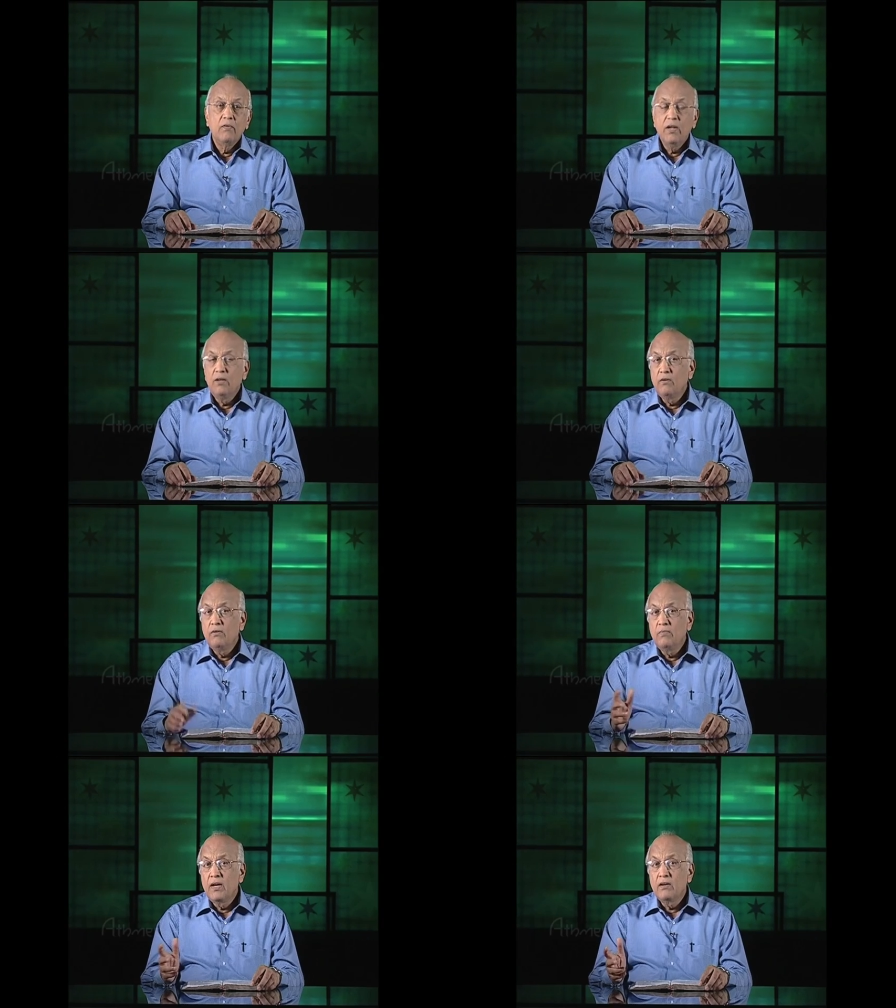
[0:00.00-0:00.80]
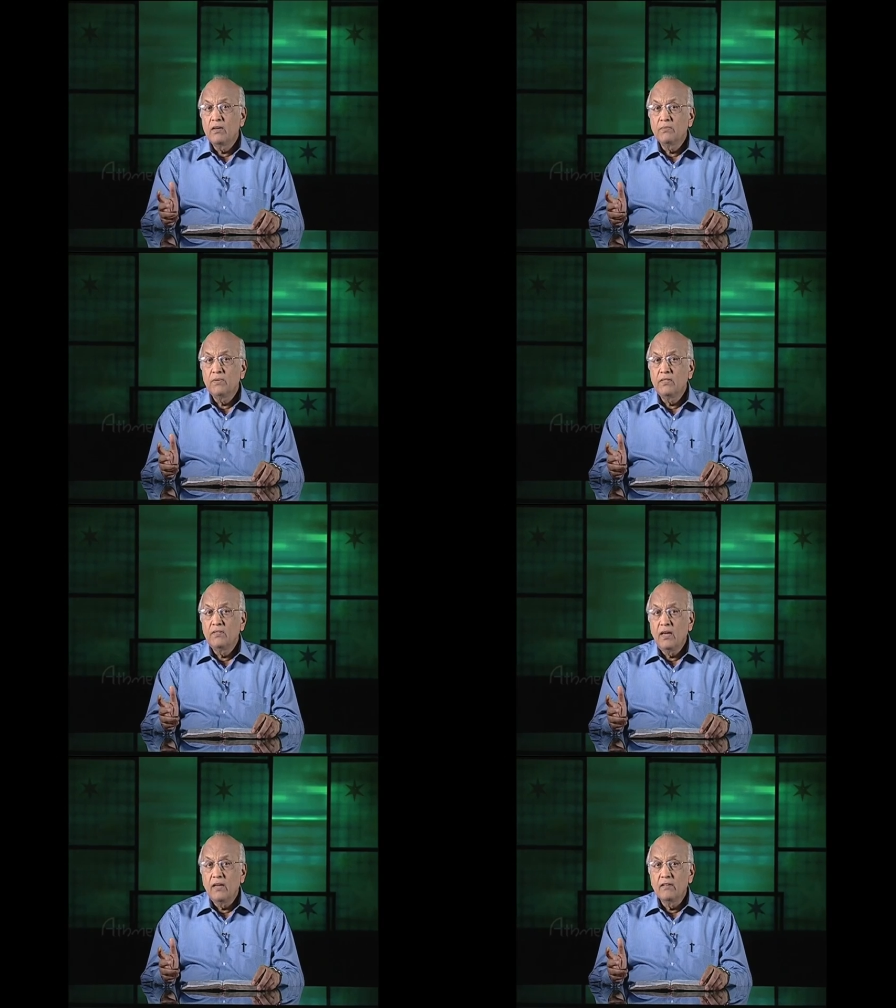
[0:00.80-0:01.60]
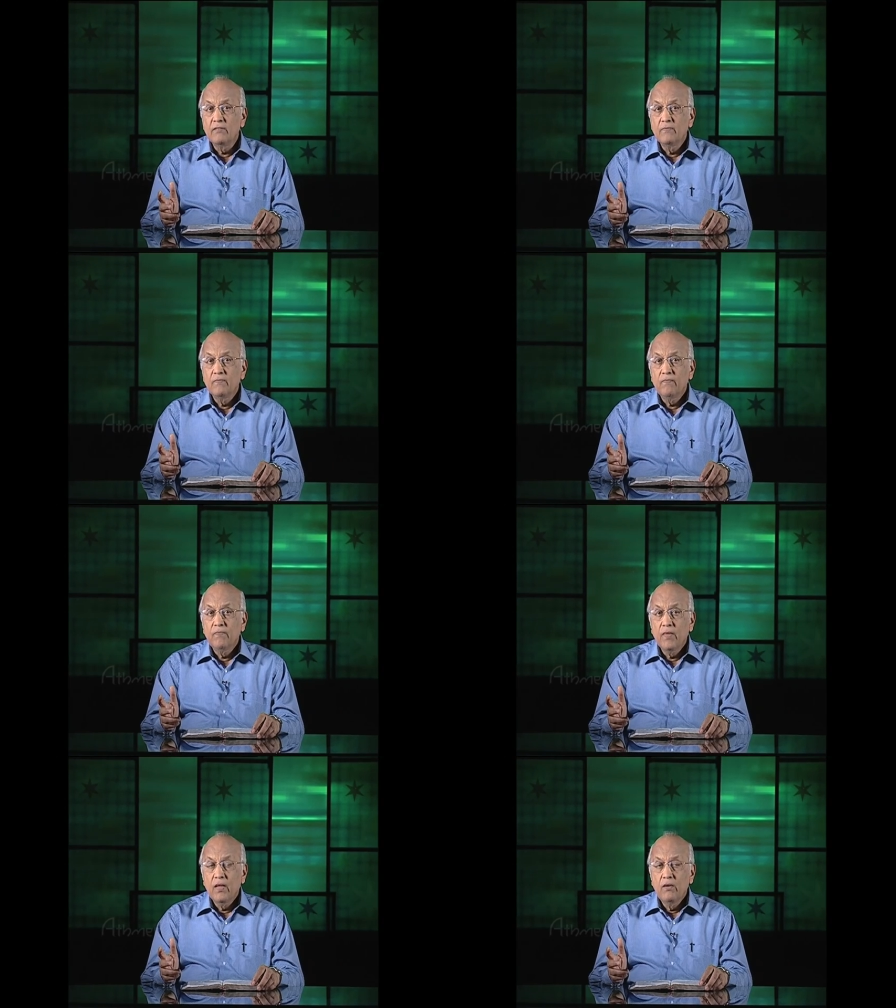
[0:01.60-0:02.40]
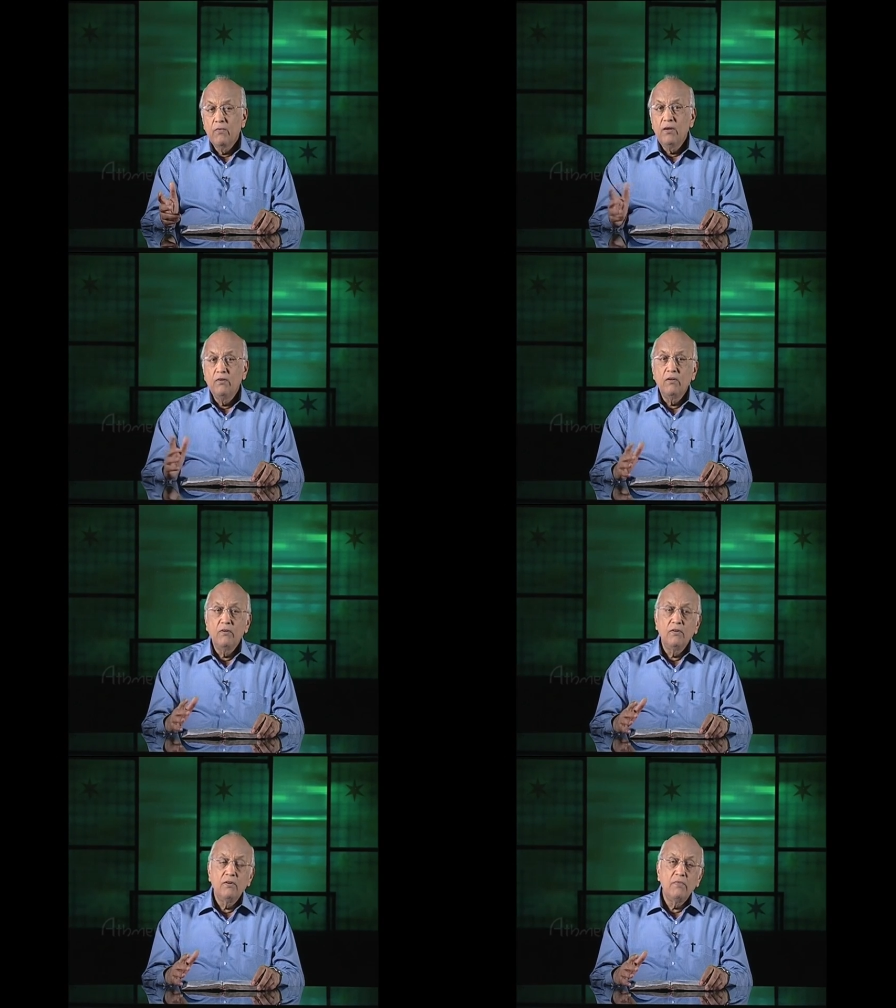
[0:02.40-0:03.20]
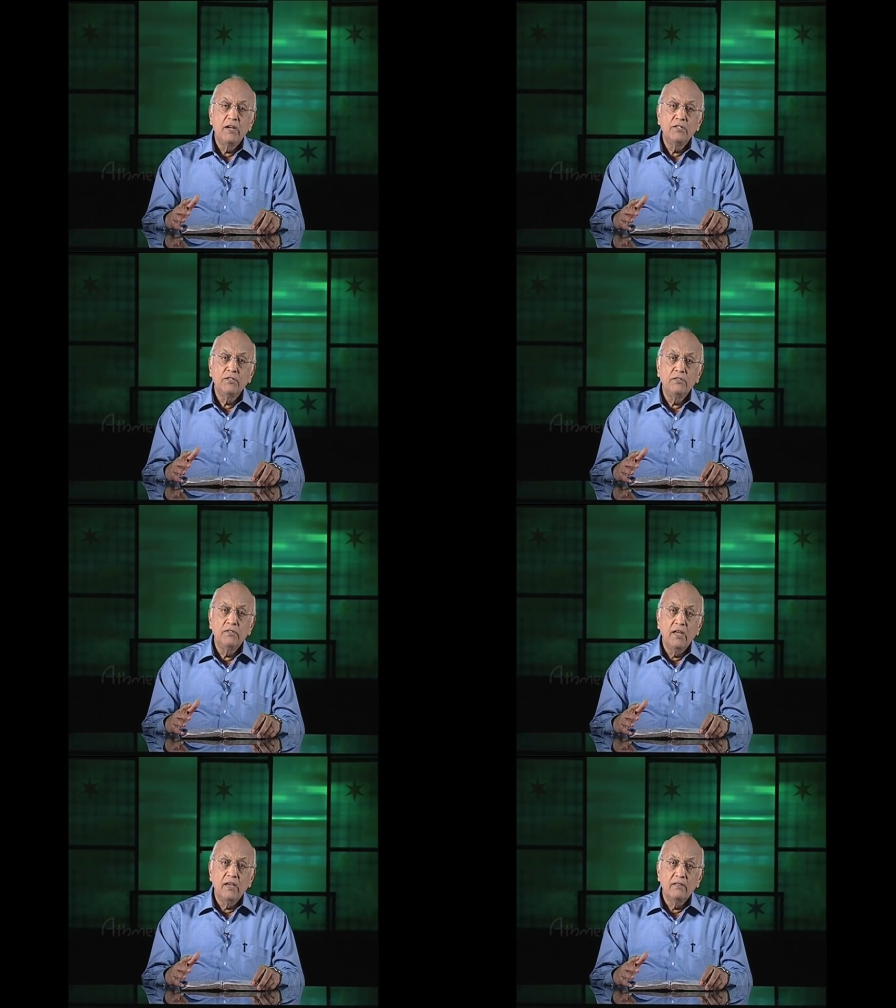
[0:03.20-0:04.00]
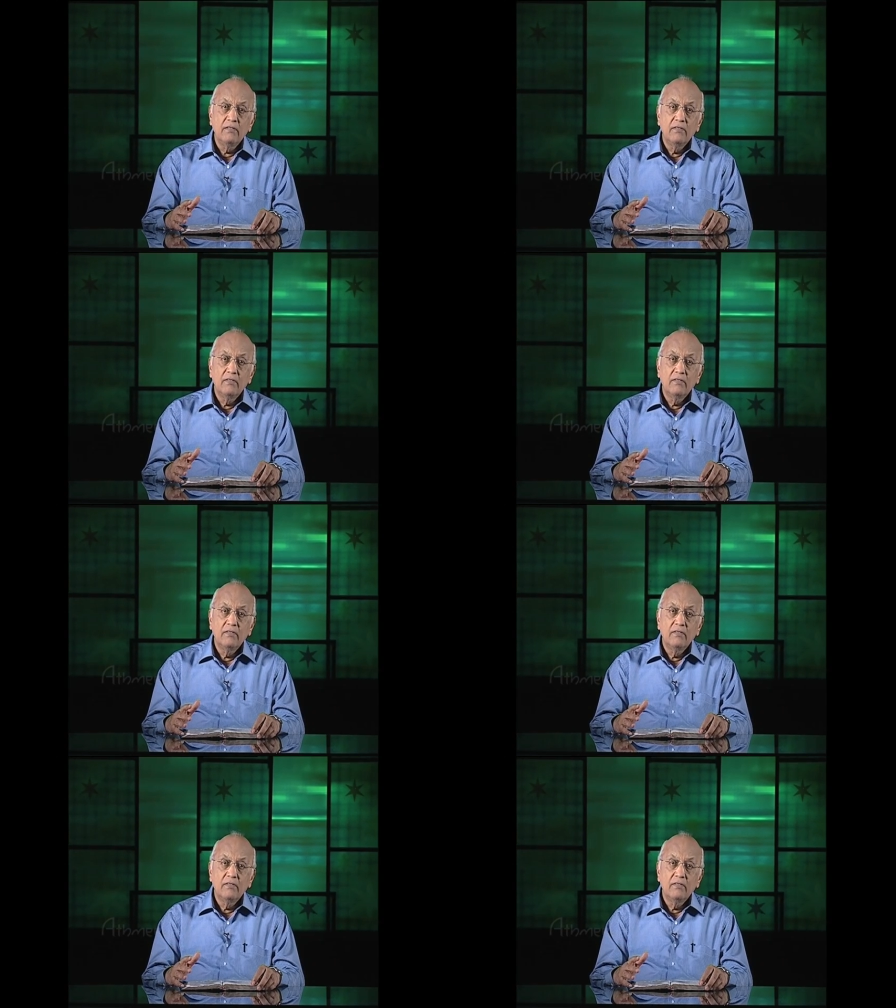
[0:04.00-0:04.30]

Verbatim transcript: Why do you go to a better hospital today? Why do you go, go to a better school today?